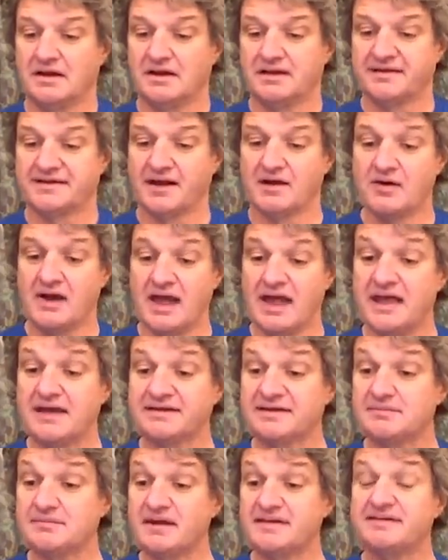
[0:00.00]
So
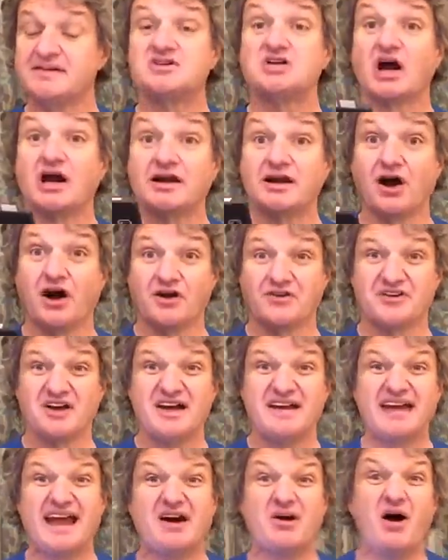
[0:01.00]
here's the message I got.
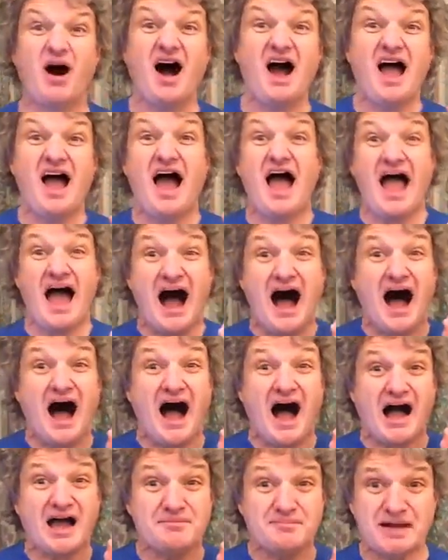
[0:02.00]
Now,
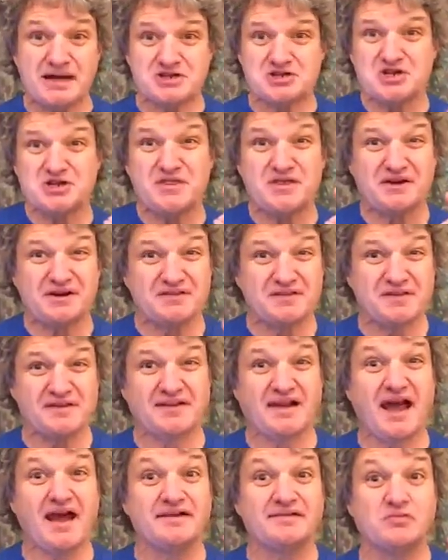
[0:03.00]
I imagine that in this
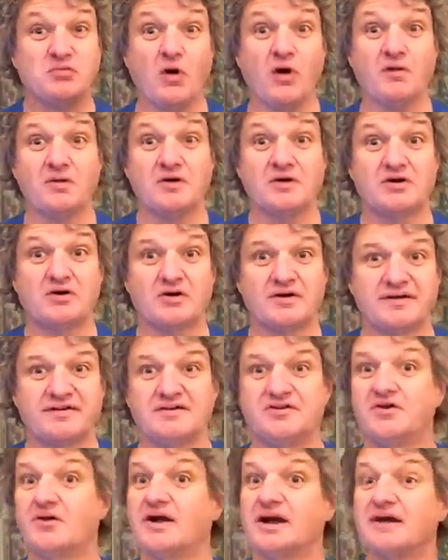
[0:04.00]
case, what the crooks are
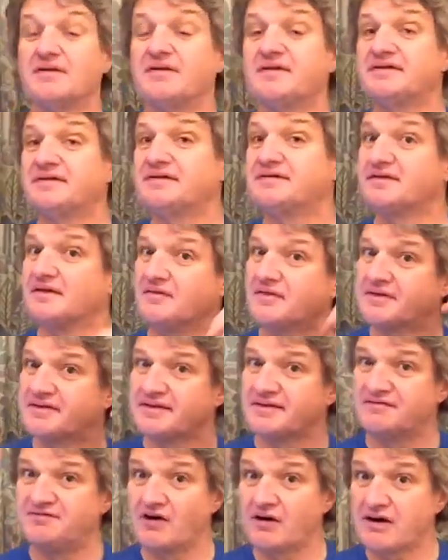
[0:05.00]
doing, and this
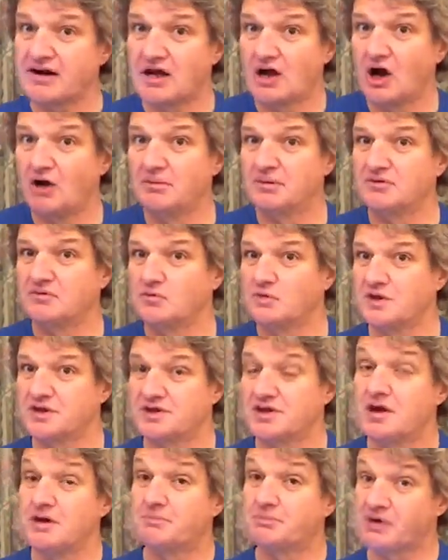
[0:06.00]
is very common
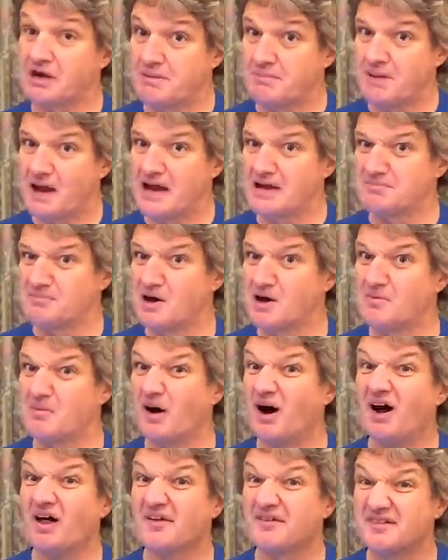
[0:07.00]
with prepaid
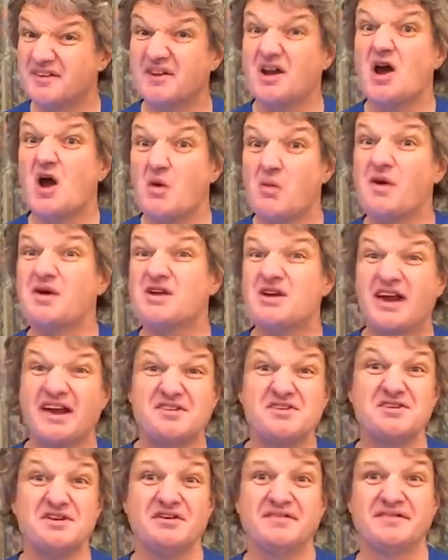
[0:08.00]
mobiles, that when you
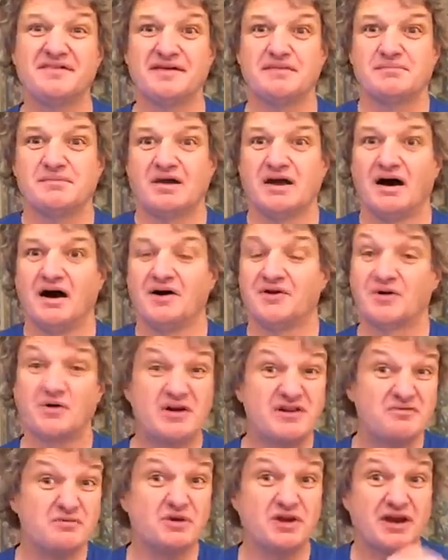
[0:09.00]
get a new SIM card, or
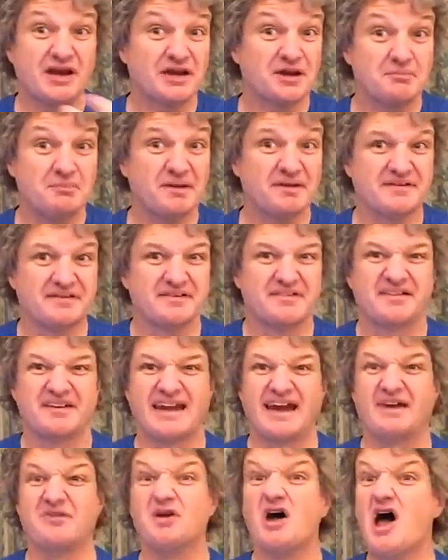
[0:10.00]
even when you get a business
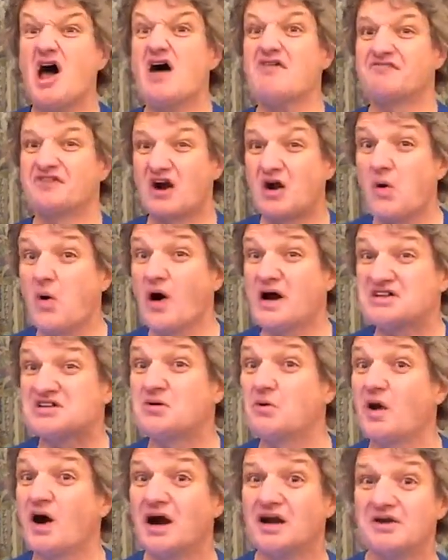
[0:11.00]
account, for quite a
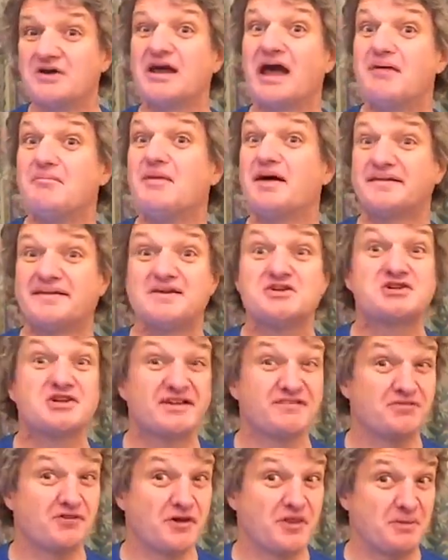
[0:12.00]
while you get
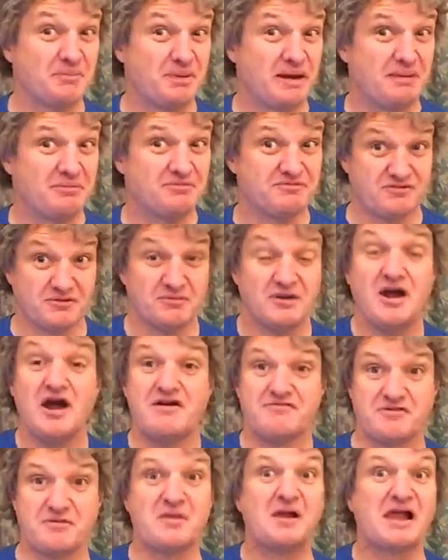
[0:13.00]
messages for other people
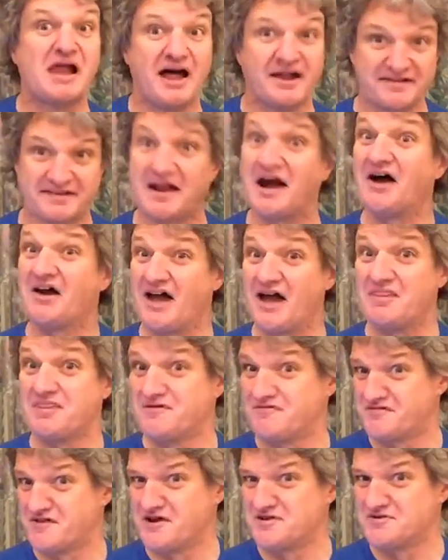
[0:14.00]
from the last guy who had the
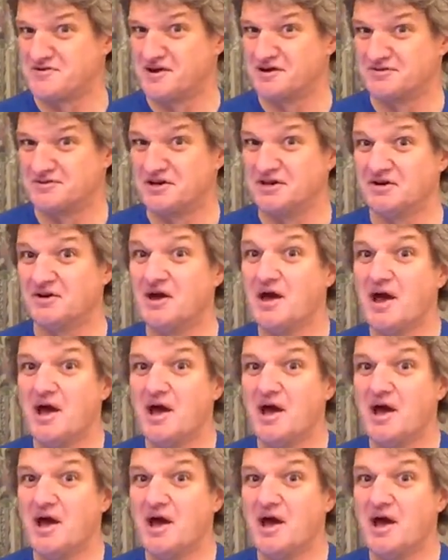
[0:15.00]
phone, don't you?